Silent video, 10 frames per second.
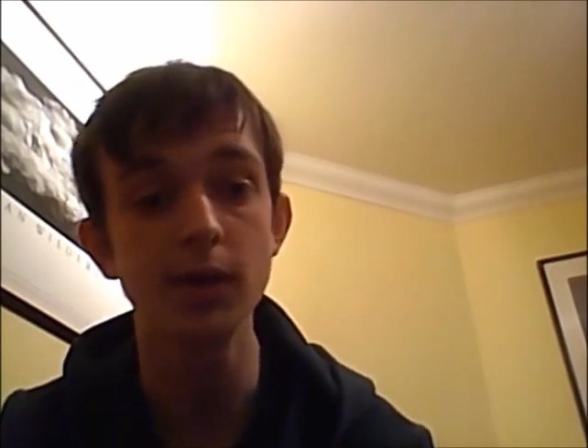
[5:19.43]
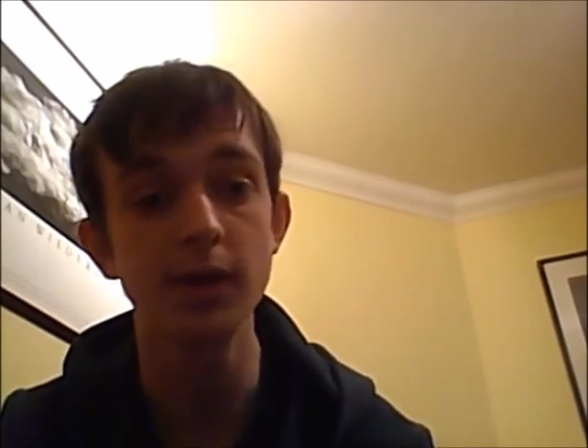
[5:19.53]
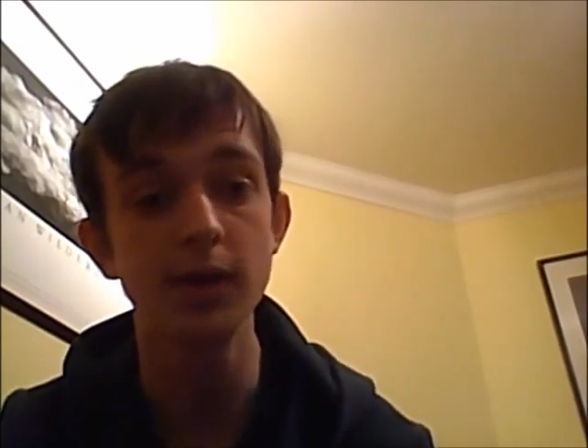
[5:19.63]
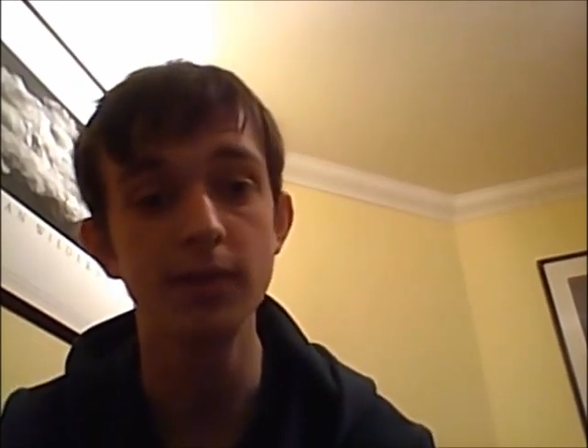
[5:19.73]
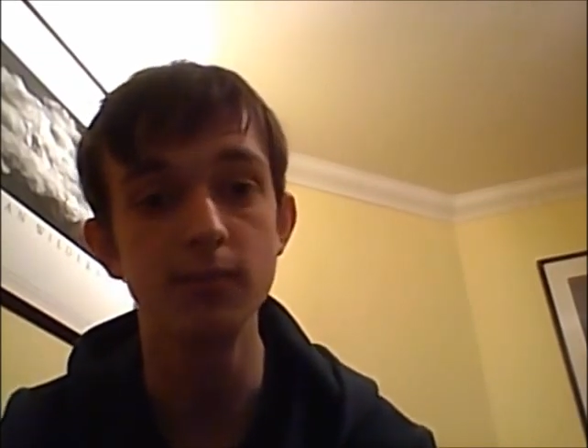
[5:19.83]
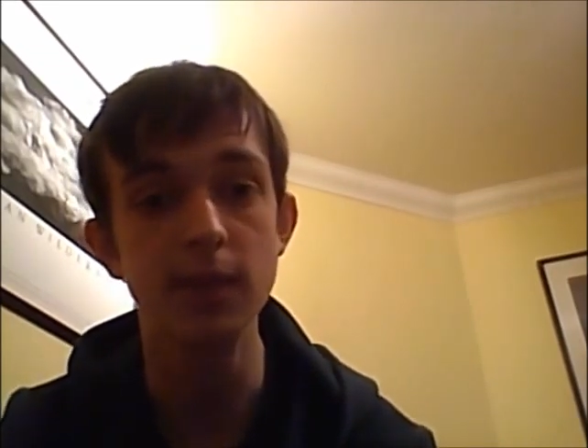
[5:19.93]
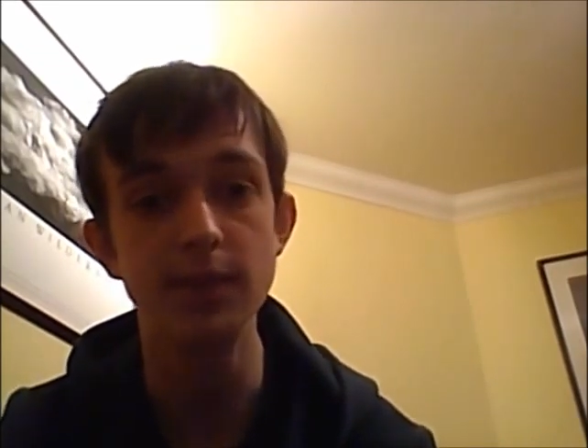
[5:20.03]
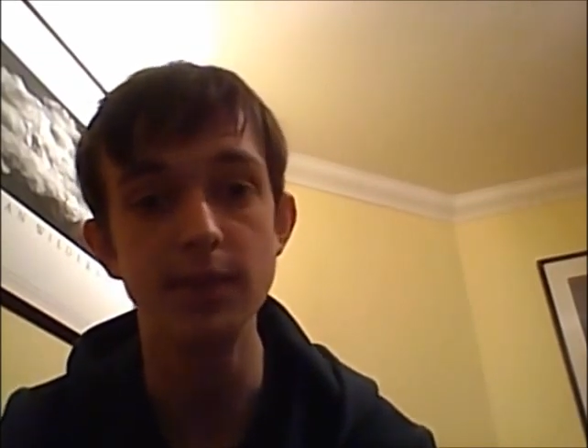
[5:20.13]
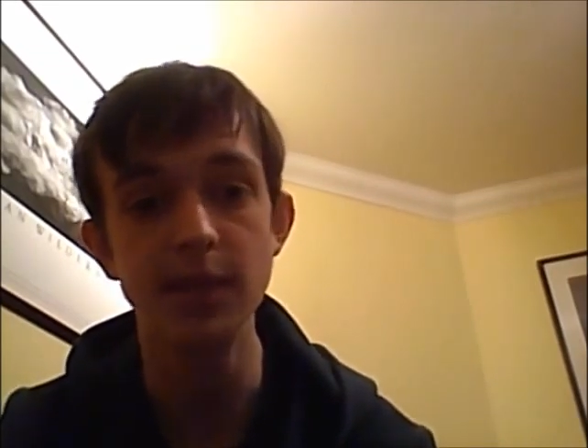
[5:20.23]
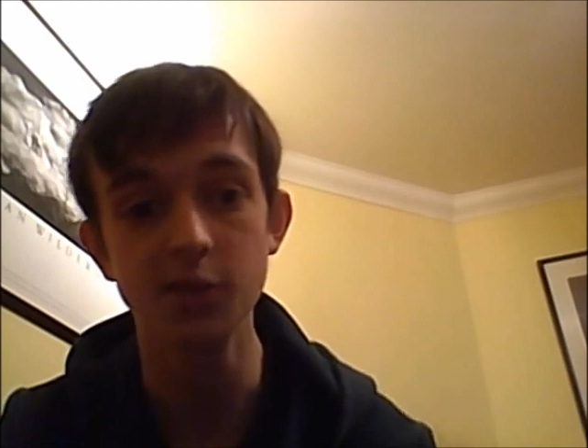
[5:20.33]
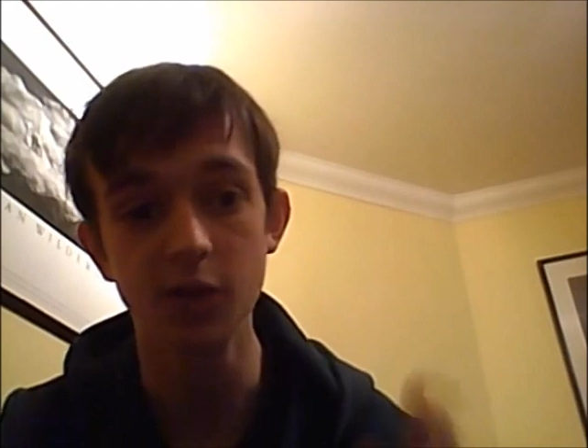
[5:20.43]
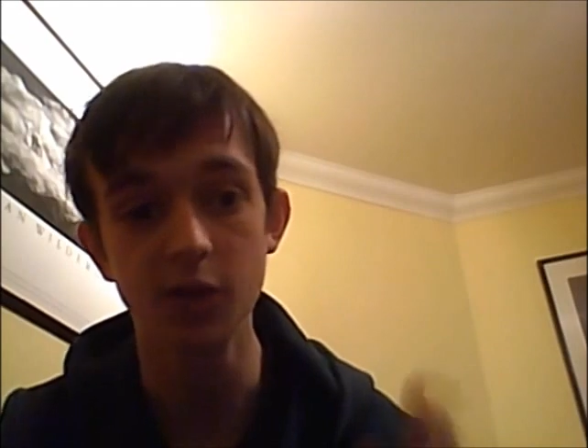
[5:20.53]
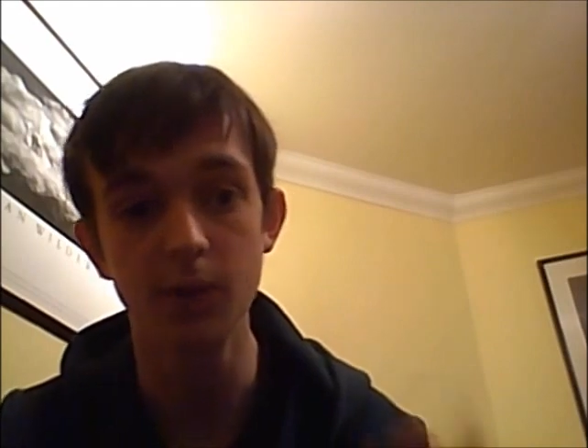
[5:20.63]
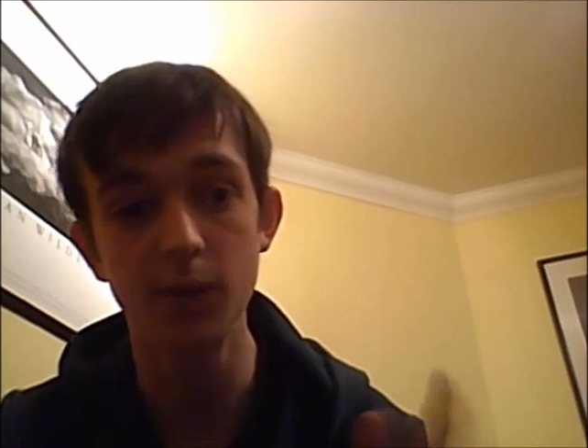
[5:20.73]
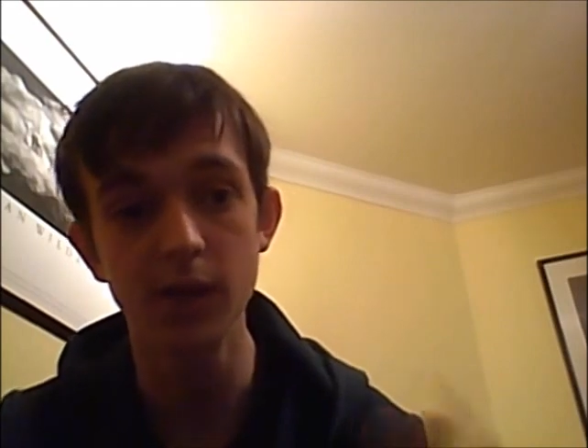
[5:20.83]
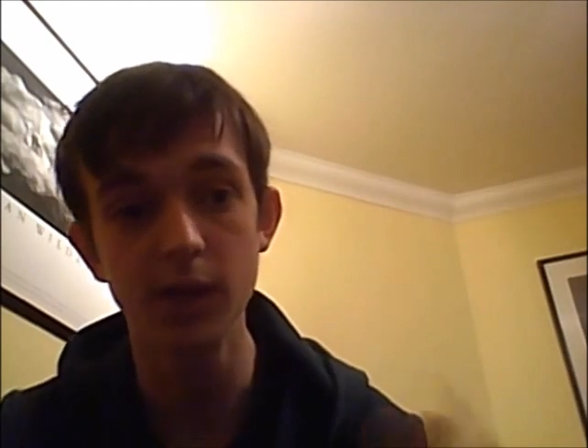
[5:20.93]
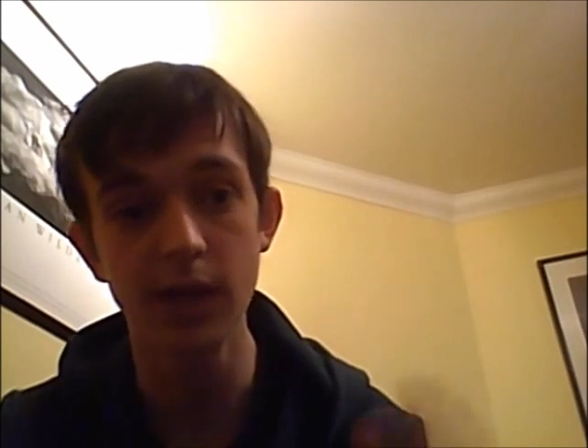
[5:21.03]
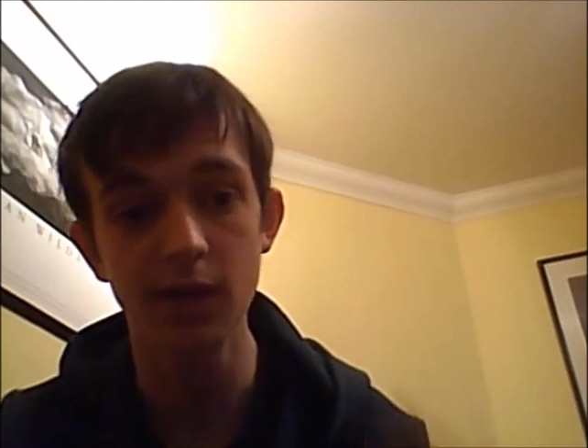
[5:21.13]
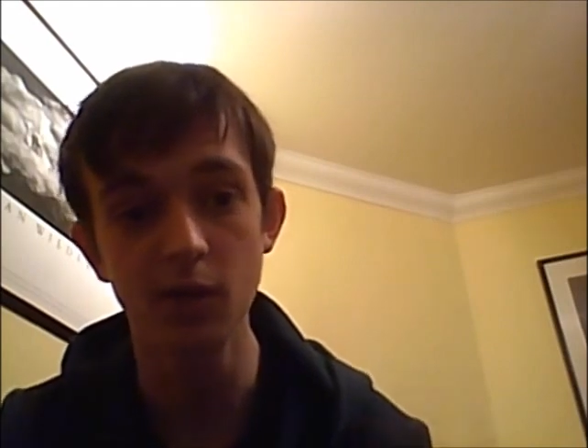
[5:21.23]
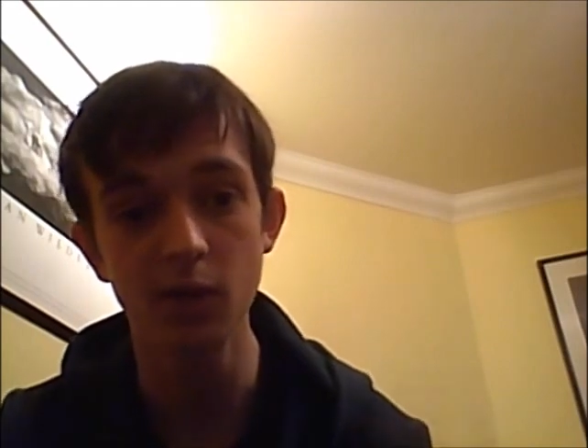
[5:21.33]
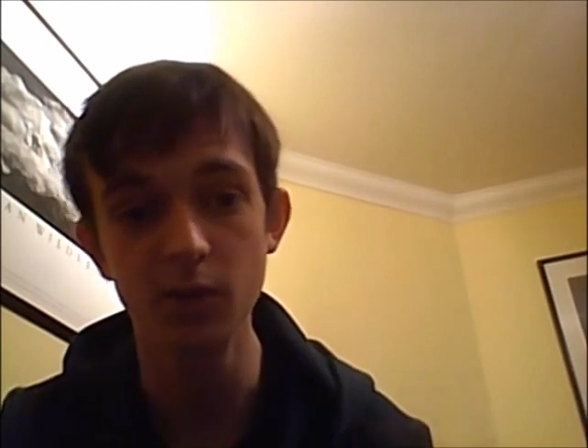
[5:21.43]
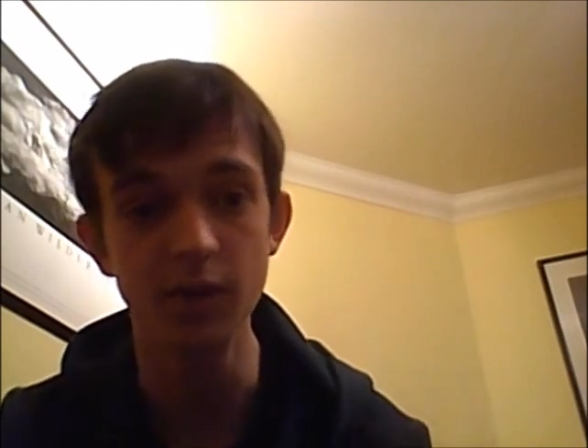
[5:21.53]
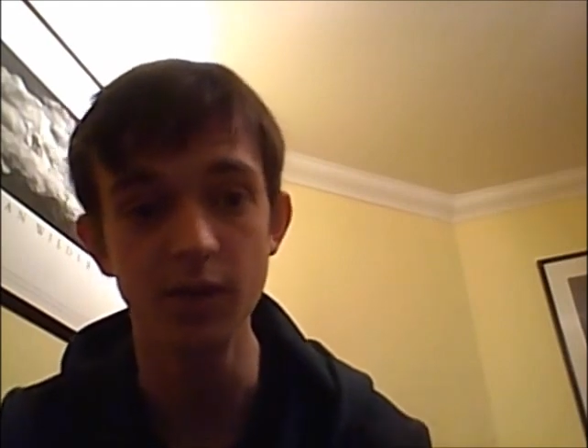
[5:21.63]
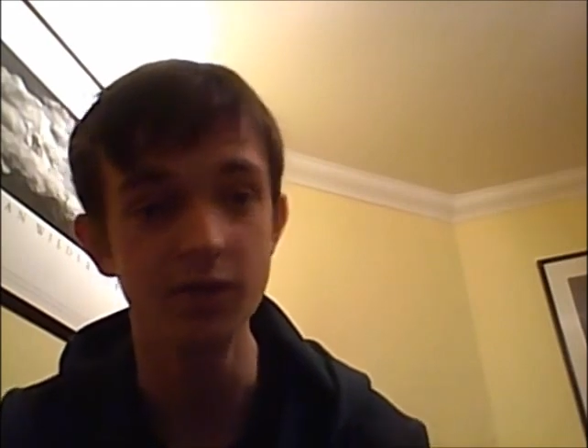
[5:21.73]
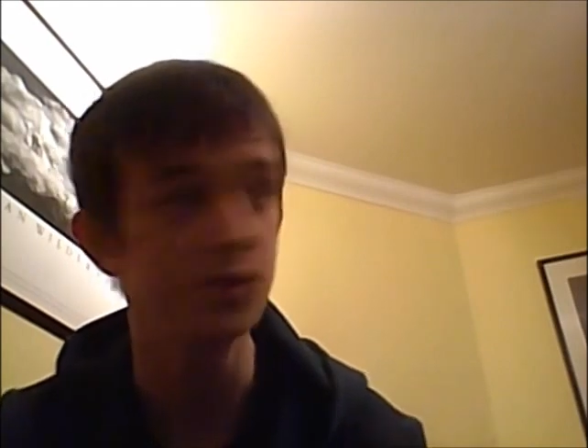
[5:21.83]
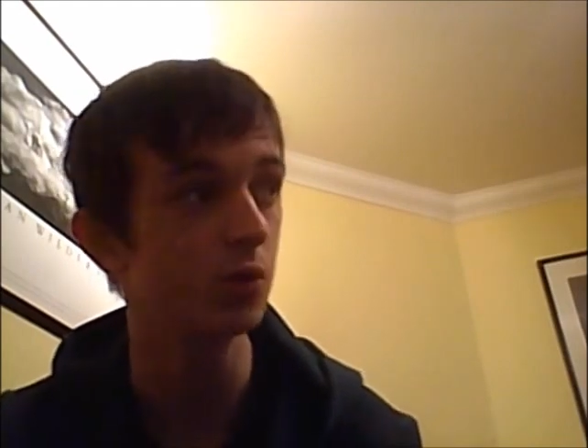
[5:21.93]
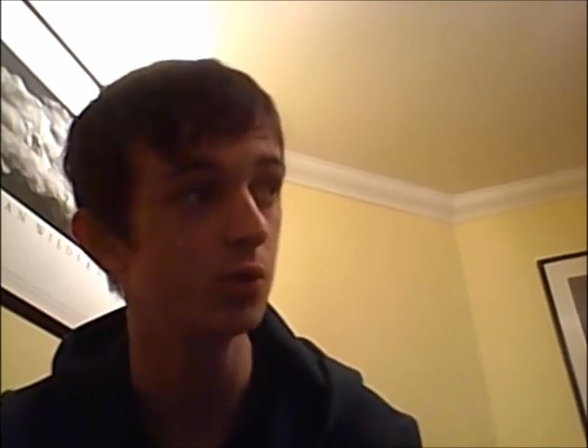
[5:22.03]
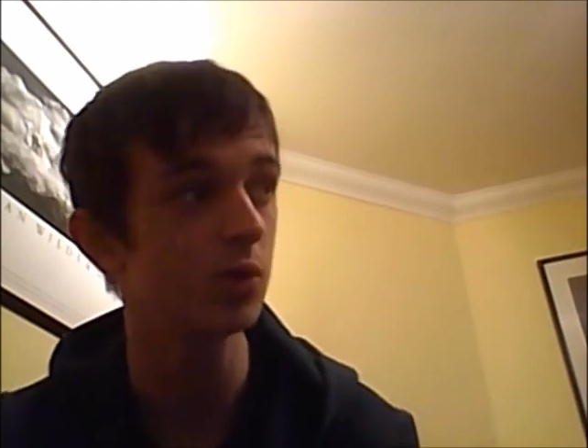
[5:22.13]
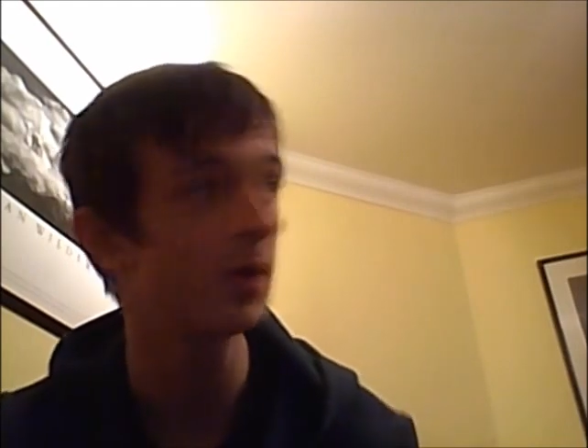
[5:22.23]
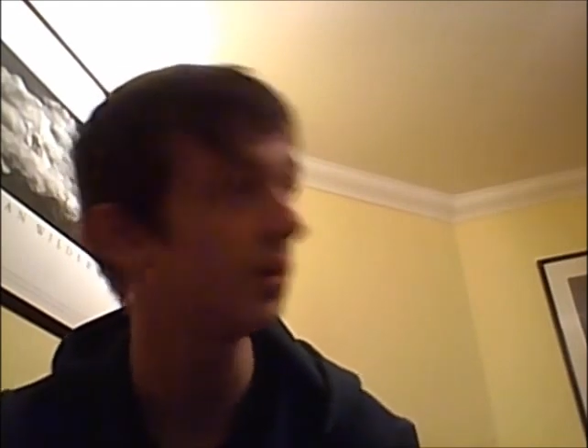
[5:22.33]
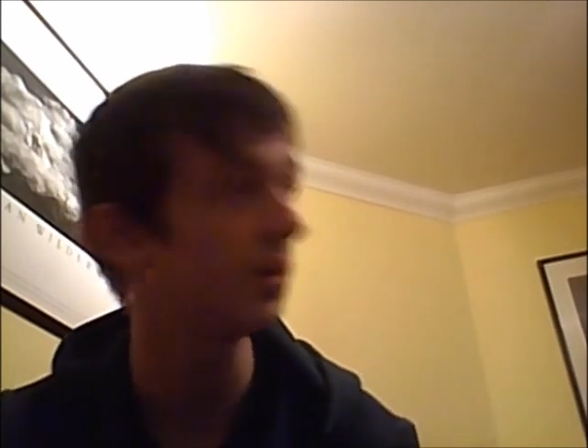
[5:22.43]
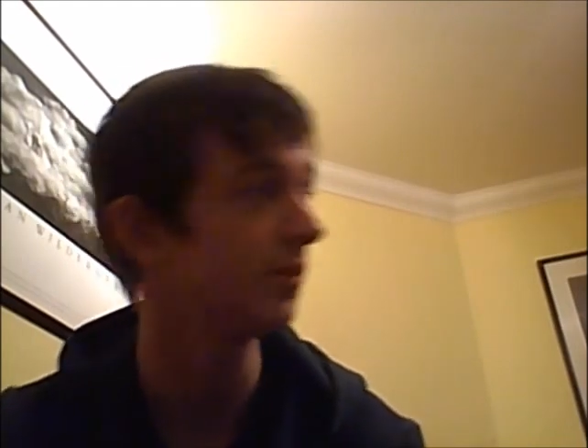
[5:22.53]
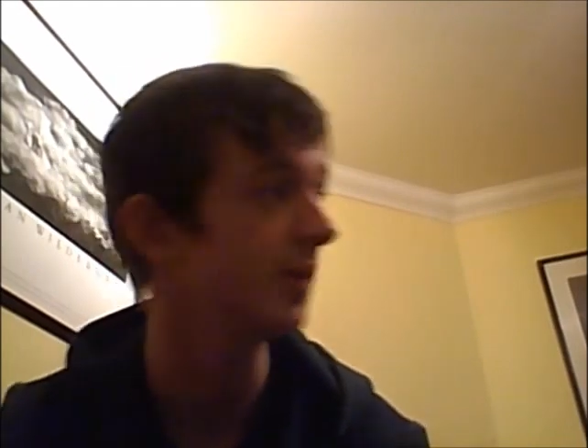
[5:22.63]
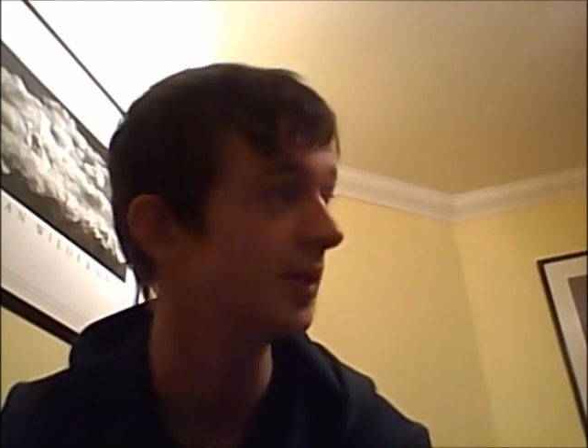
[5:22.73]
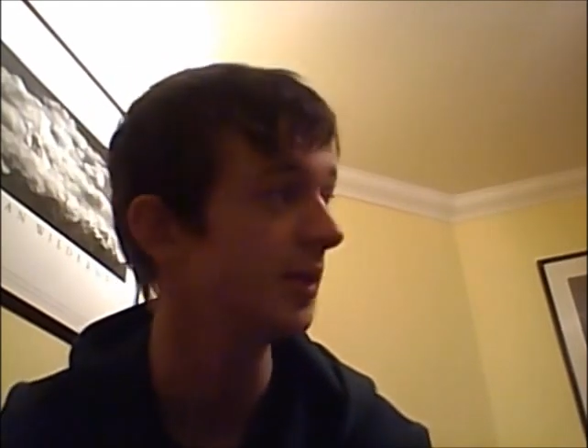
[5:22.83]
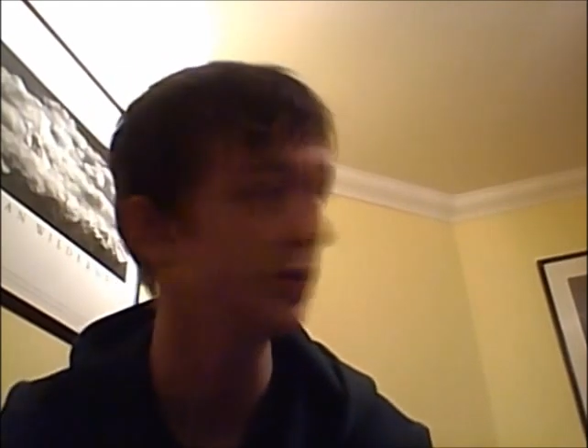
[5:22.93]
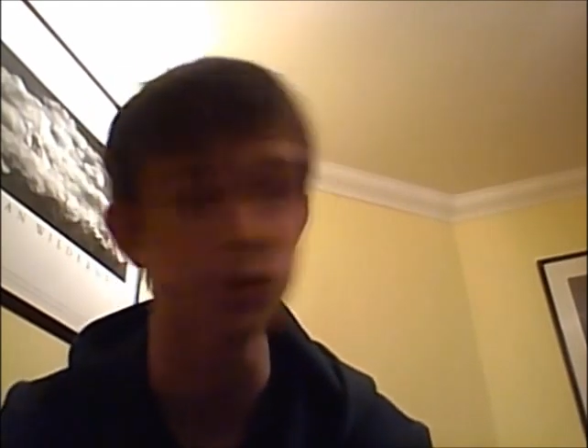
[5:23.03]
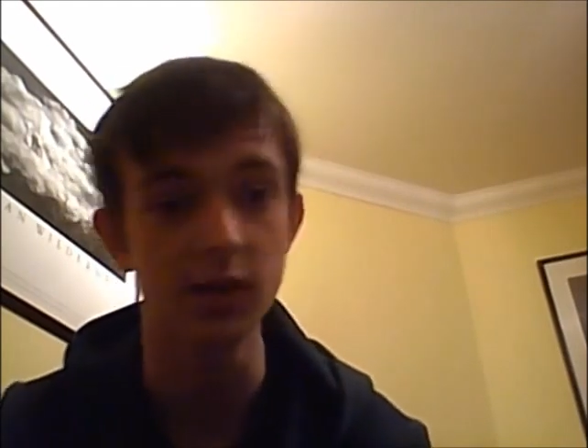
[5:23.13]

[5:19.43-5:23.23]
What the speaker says: and maybe next time I might carry on with this and talk about something different.